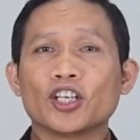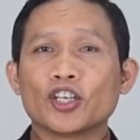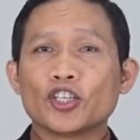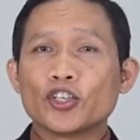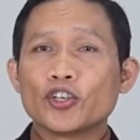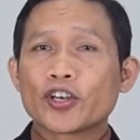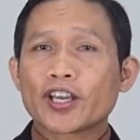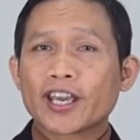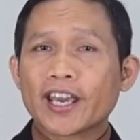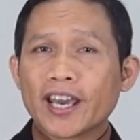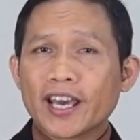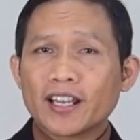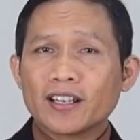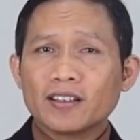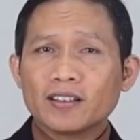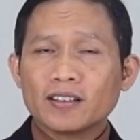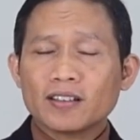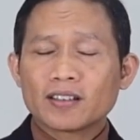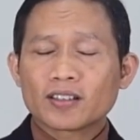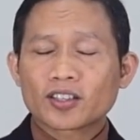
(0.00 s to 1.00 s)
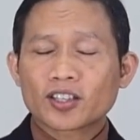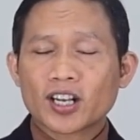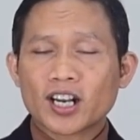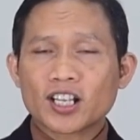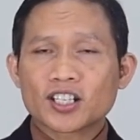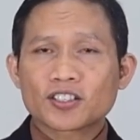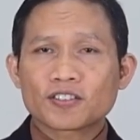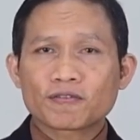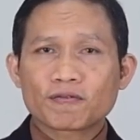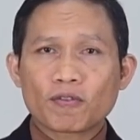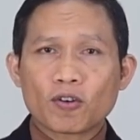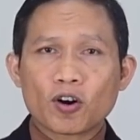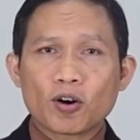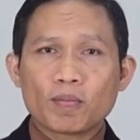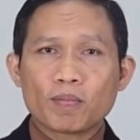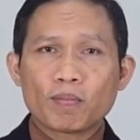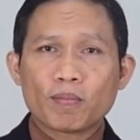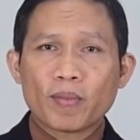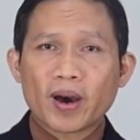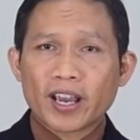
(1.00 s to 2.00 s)
you can
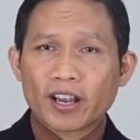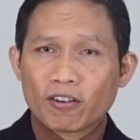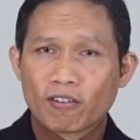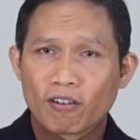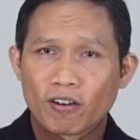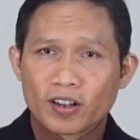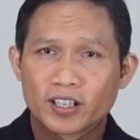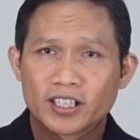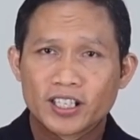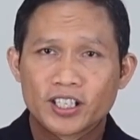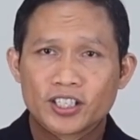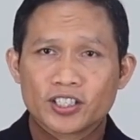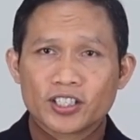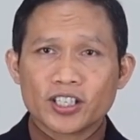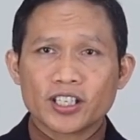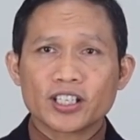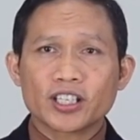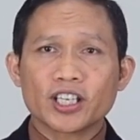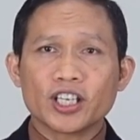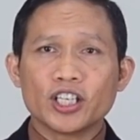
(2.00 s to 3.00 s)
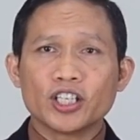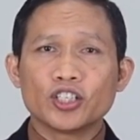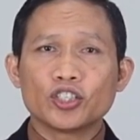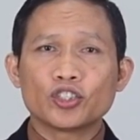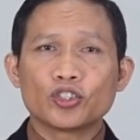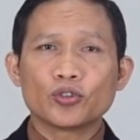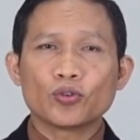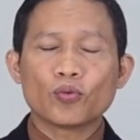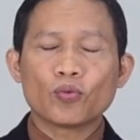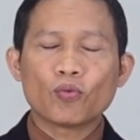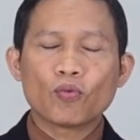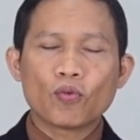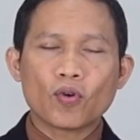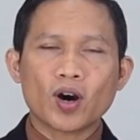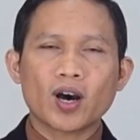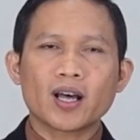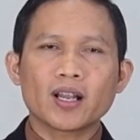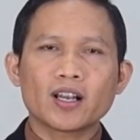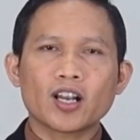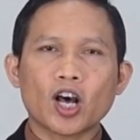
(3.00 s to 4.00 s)
transform microteaching into
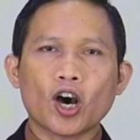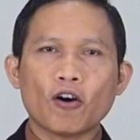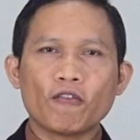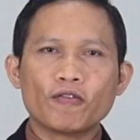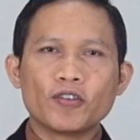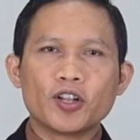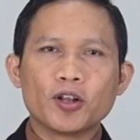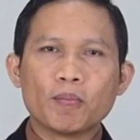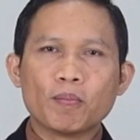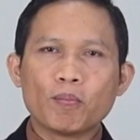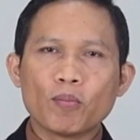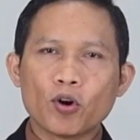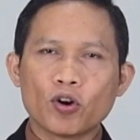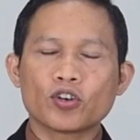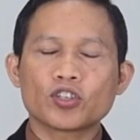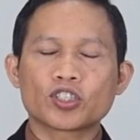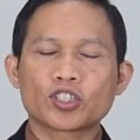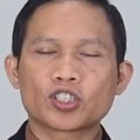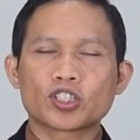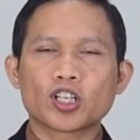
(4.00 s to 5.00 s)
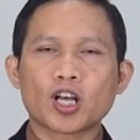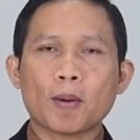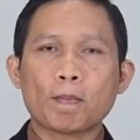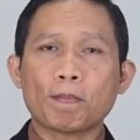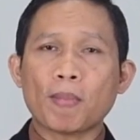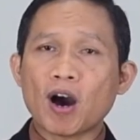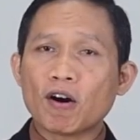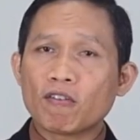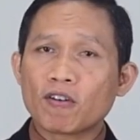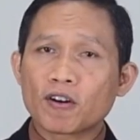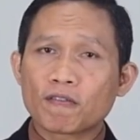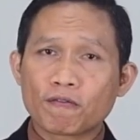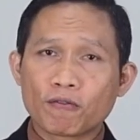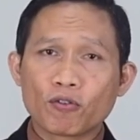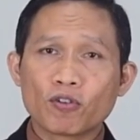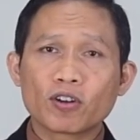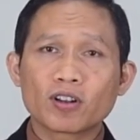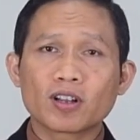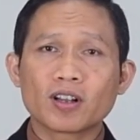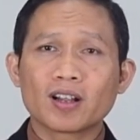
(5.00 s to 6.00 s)
one of the most
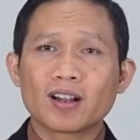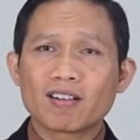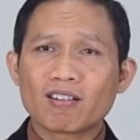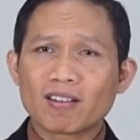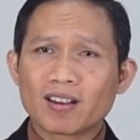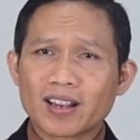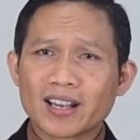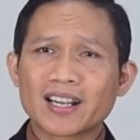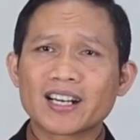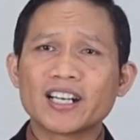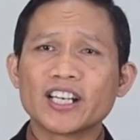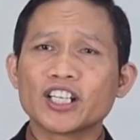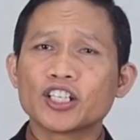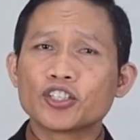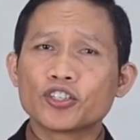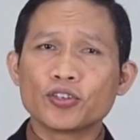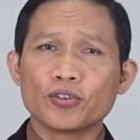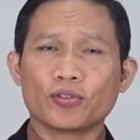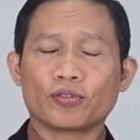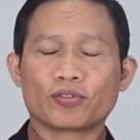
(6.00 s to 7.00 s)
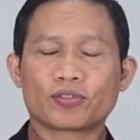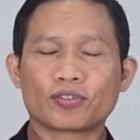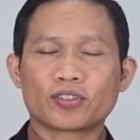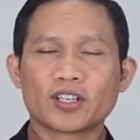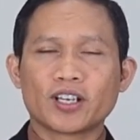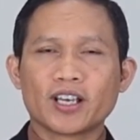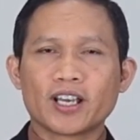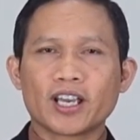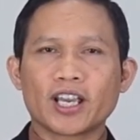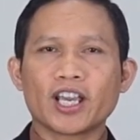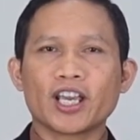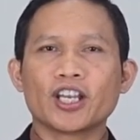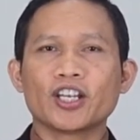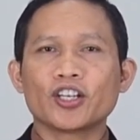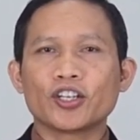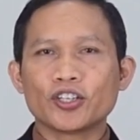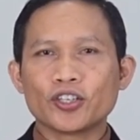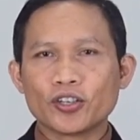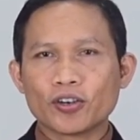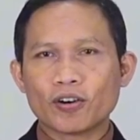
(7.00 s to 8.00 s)
powerful learning tools in
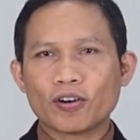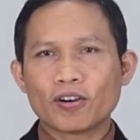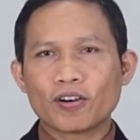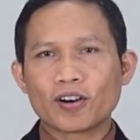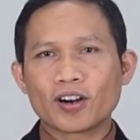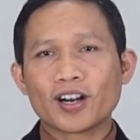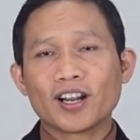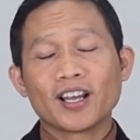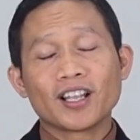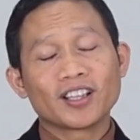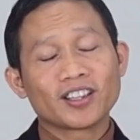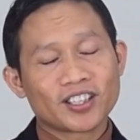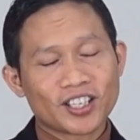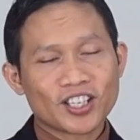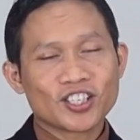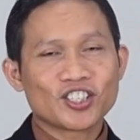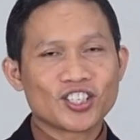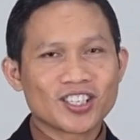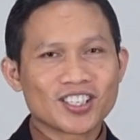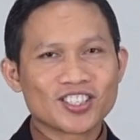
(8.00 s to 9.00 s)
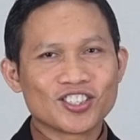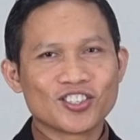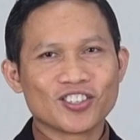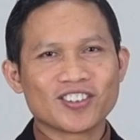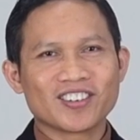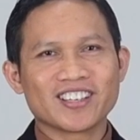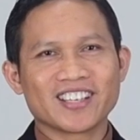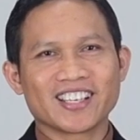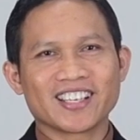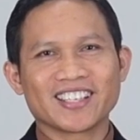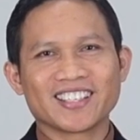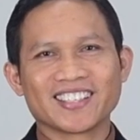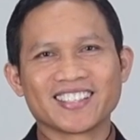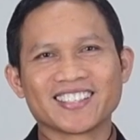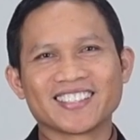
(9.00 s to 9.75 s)
your teaching journey.